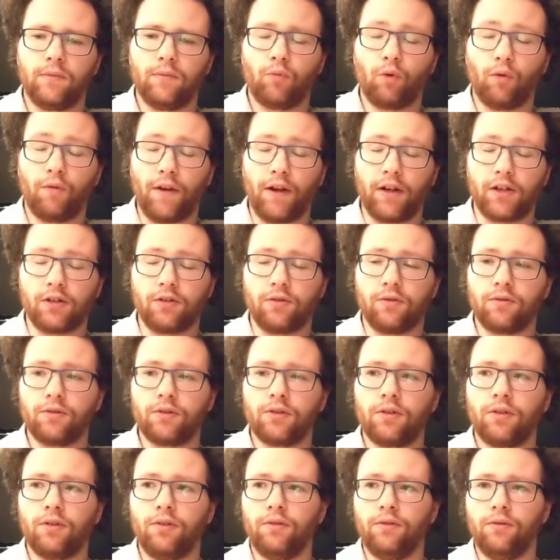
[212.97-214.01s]

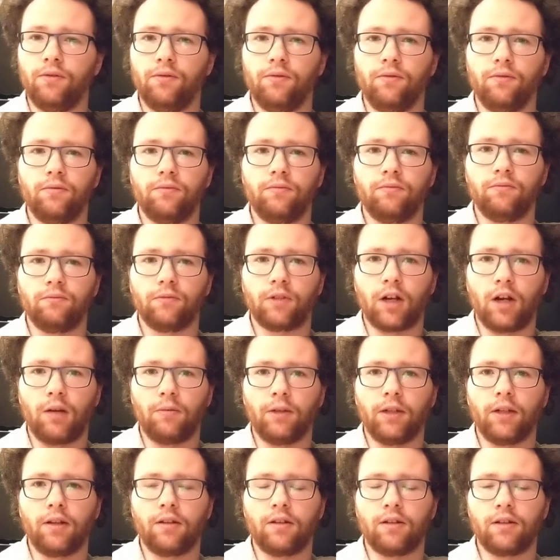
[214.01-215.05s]
professionals who come
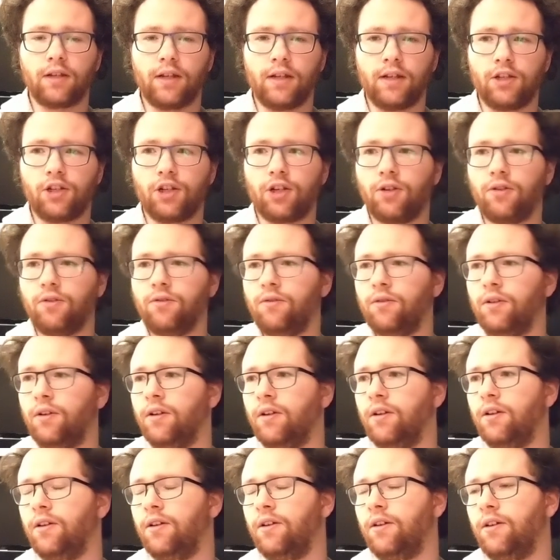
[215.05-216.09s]
in and teach you
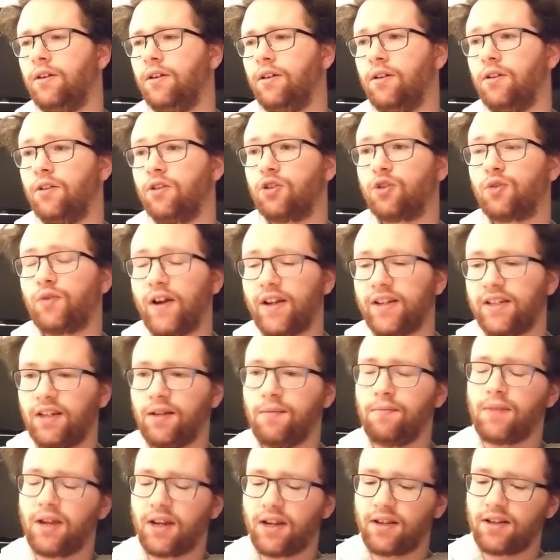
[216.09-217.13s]
20
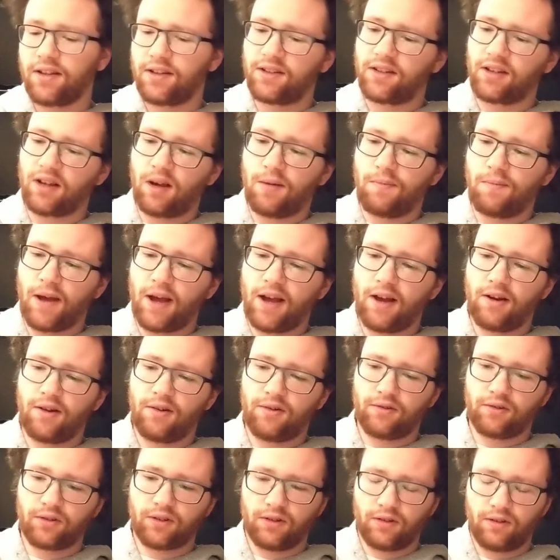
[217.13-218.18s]
minutes
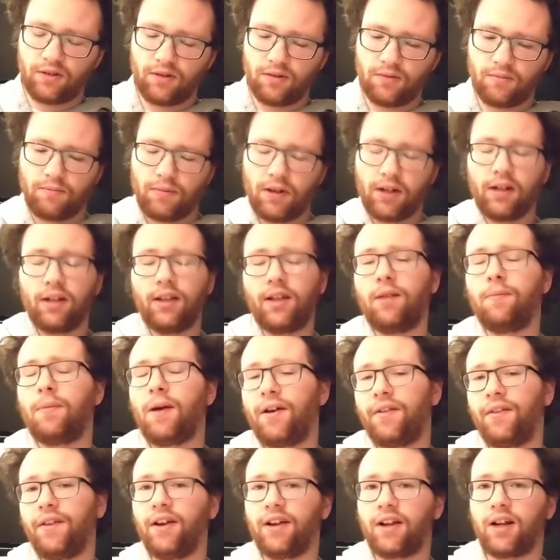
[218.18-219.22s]
about, partly
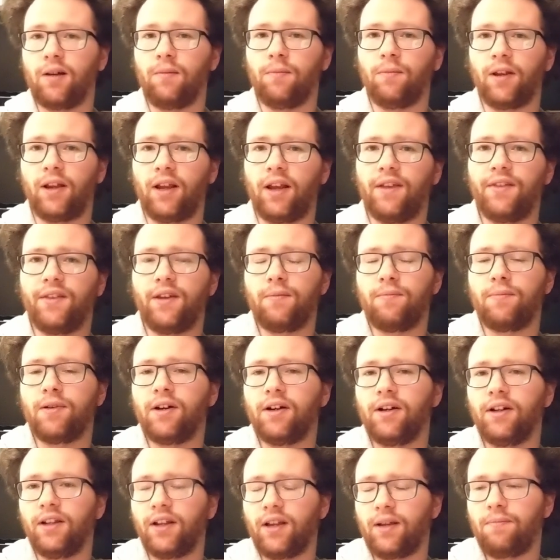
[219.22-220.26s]
about their company and then
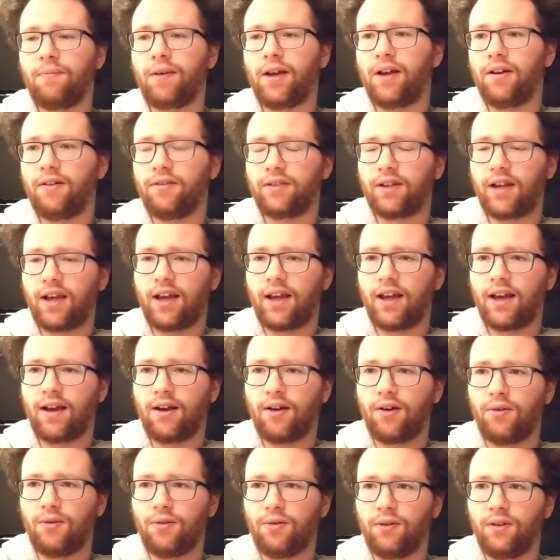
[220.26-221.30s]
partly about
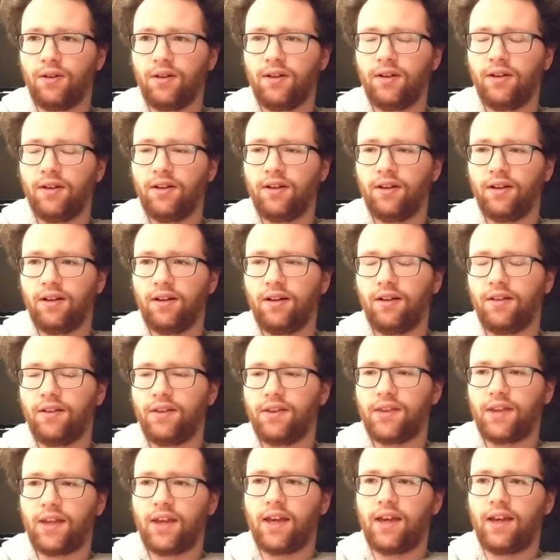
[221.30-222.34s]
how
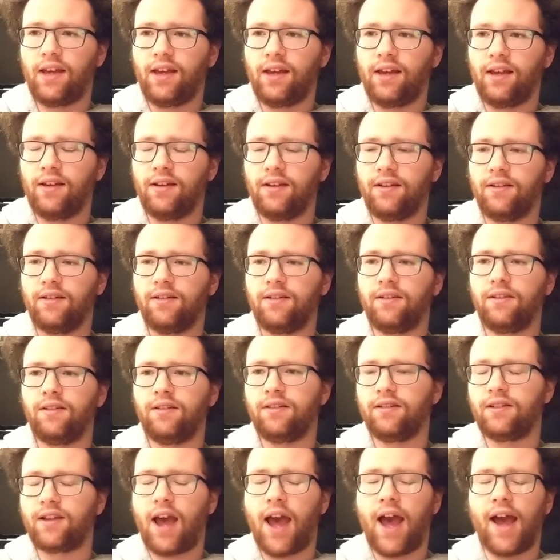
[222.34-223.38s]
they
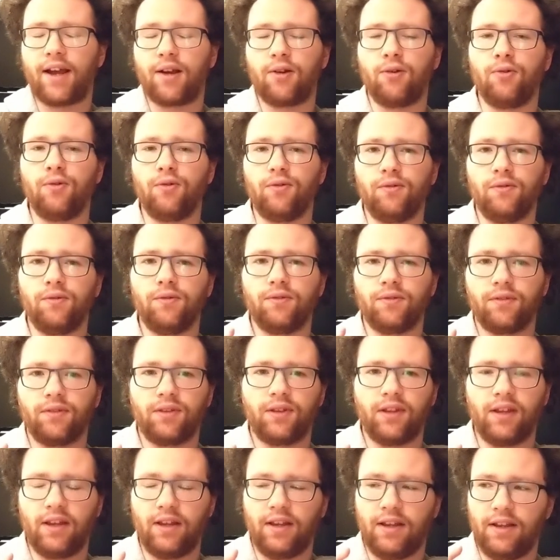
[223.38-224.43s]
tackle
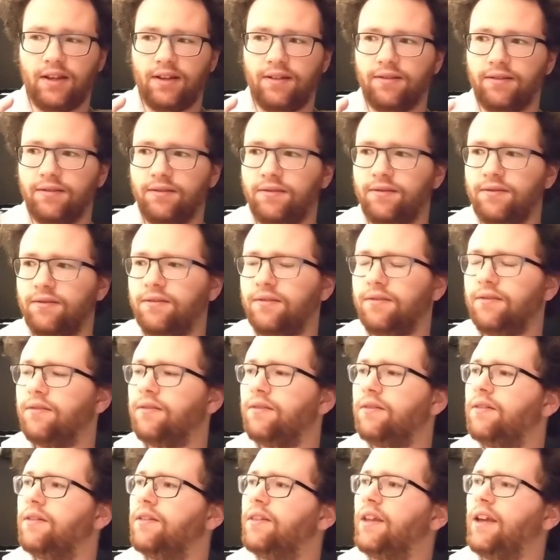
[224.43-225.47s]
the
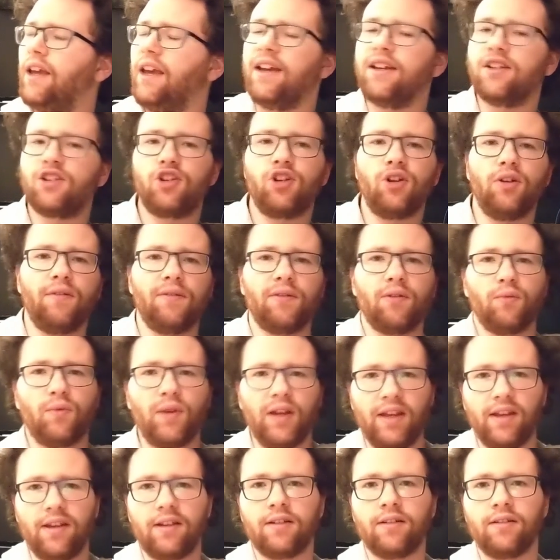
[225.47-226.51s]
issue of the
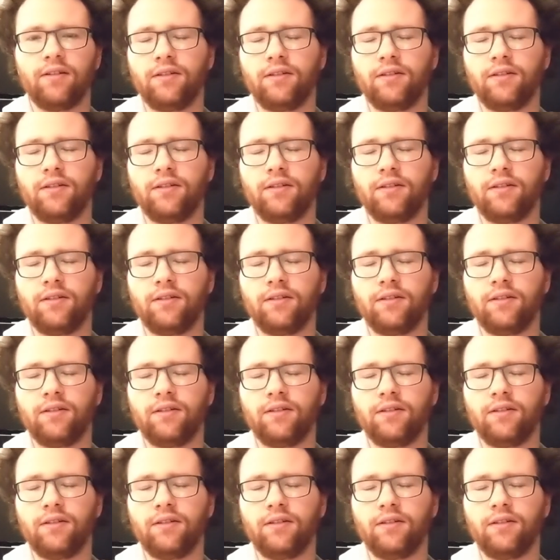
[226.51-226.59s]
week.